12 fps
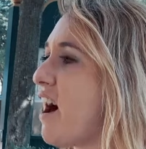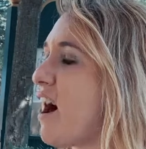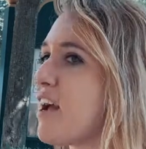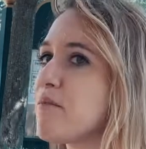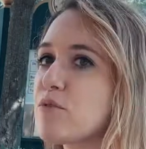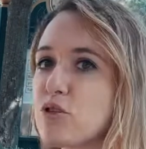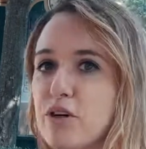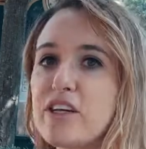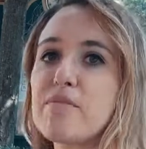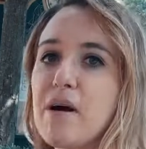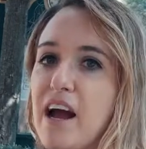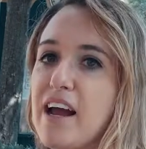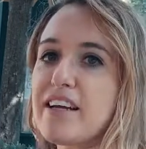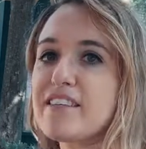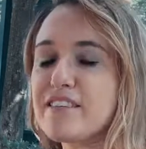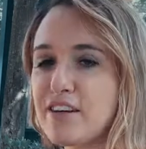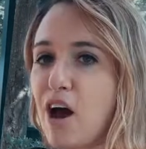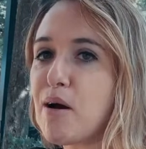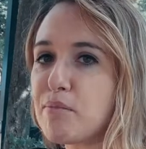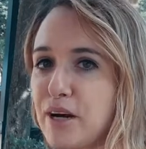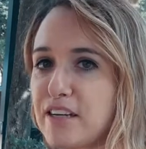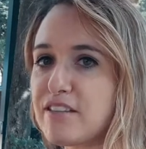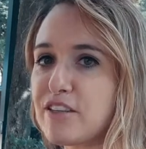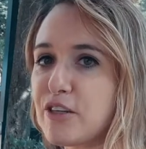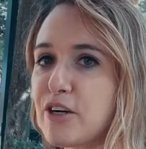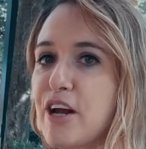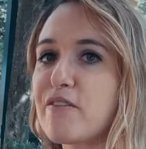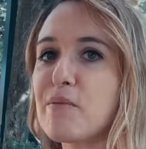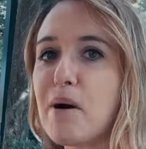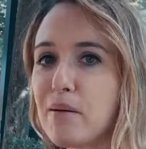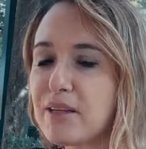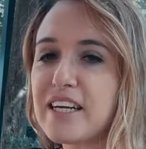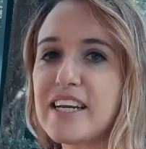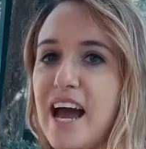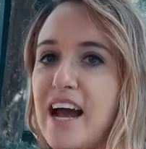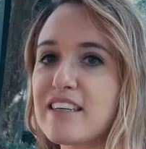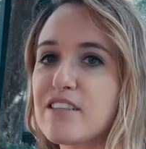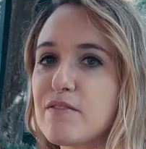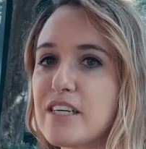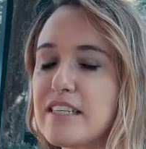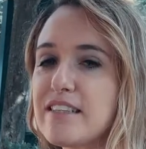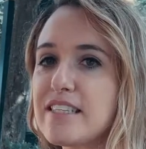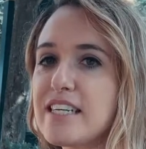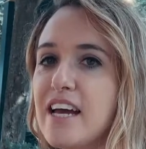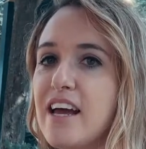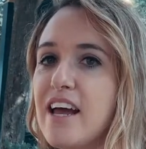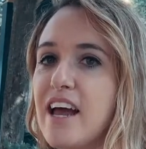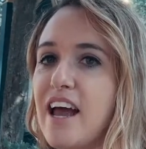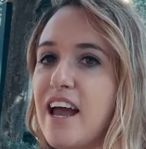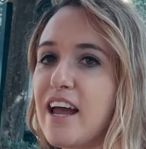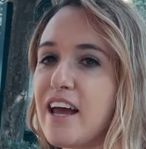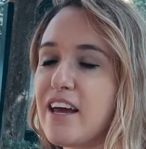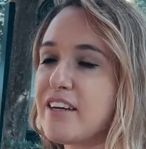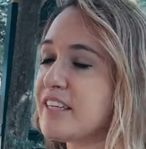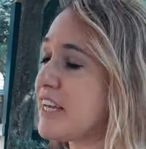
I am joined by Scott Presler, a Republican activist and